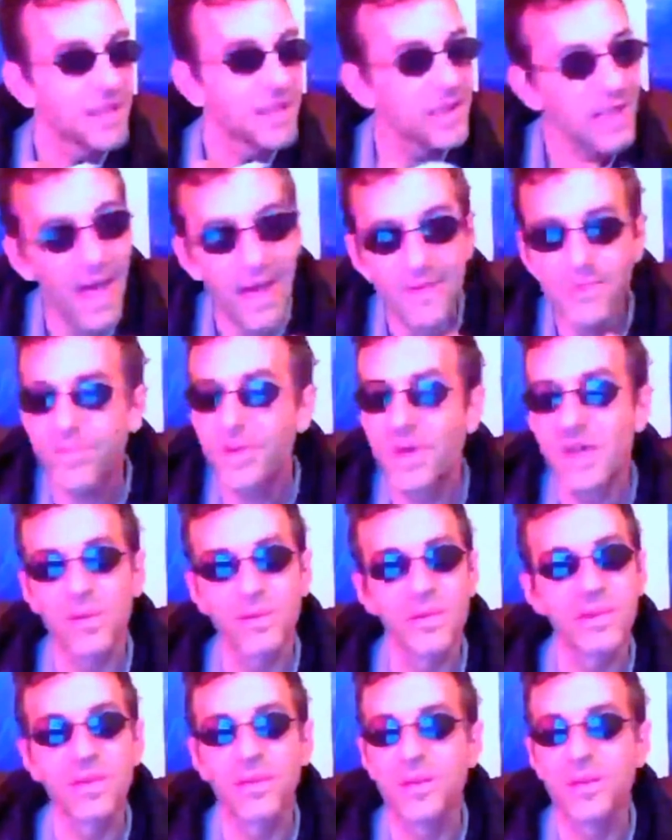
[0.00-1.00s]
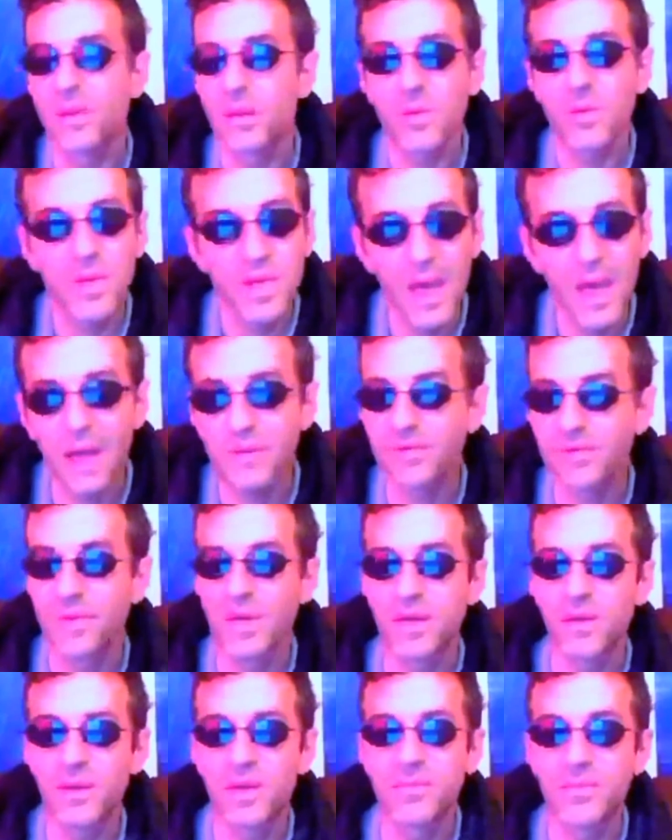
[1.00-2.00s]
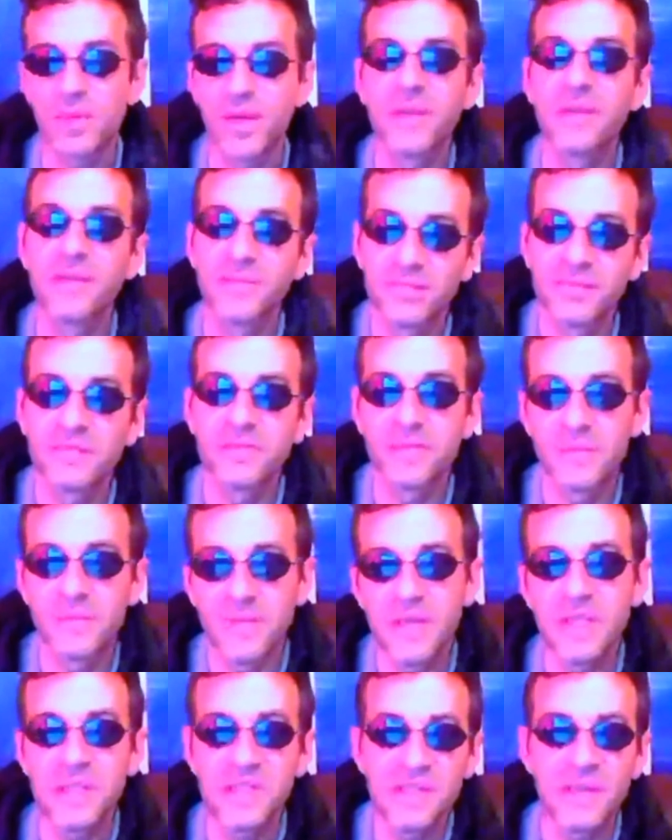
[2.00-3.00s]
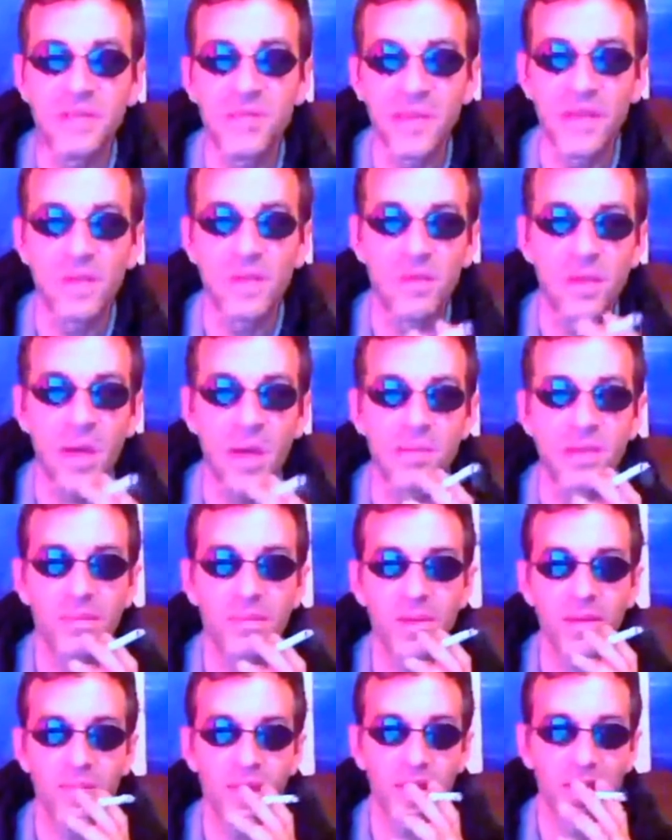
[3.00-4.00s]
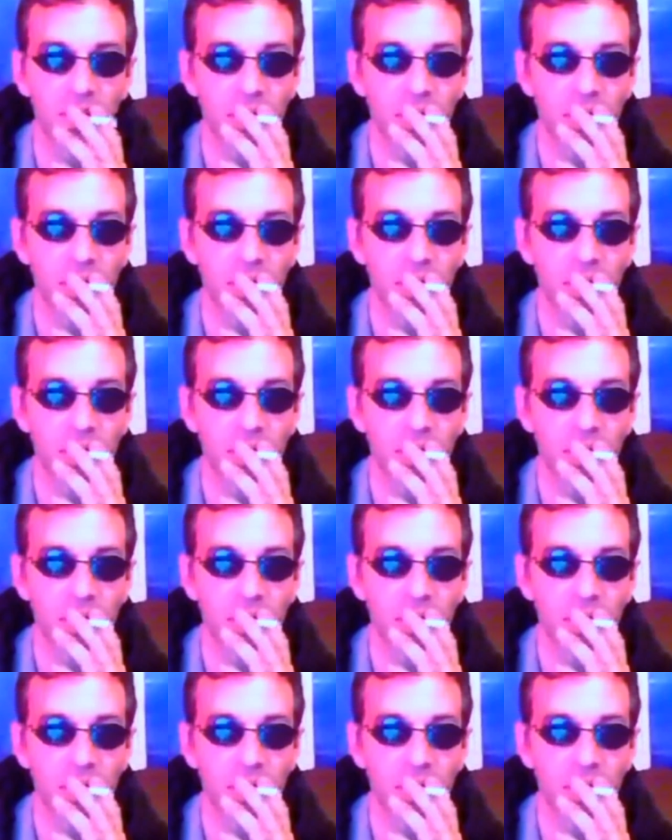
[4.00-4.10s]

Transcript: Not frequent. They were not frequent, but it is something that would pop up here.